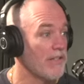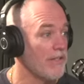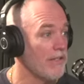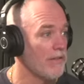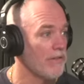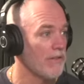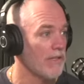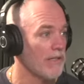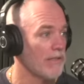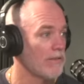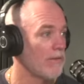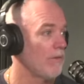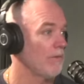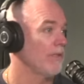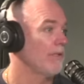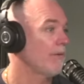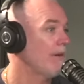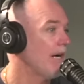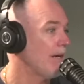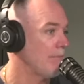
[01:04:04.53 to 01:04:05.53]
years, like,
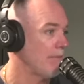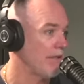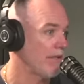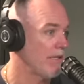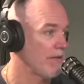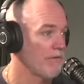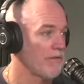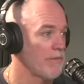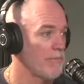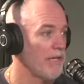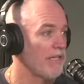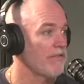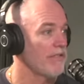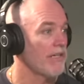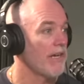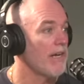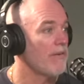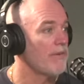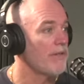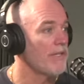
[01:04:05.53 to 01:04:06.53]
holy crap, like that was the best
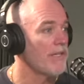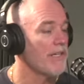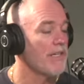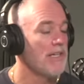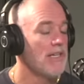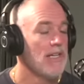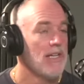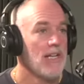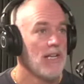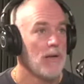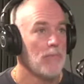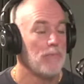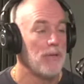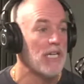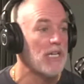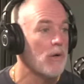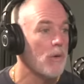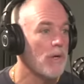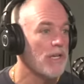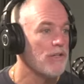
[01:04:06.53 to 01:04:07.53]
thing I ever did.
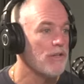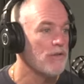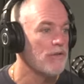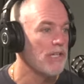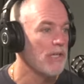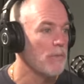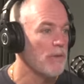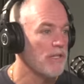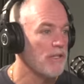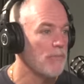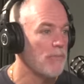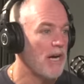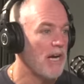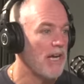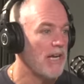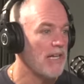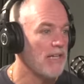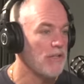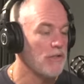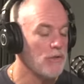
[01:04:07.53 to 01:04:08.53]
Bitcoin, usually when you
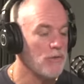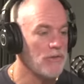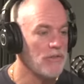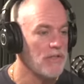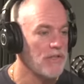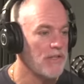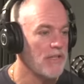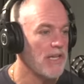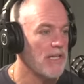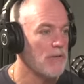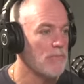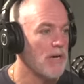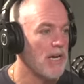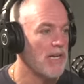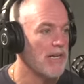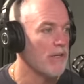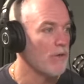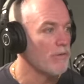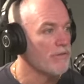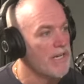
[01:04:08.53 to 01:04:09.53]
buy it, the day you
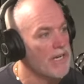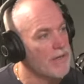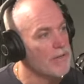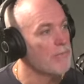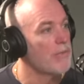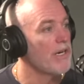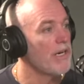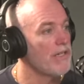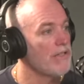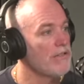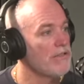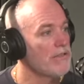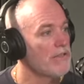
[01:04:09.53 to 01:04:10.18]
buy it, it goes down in price.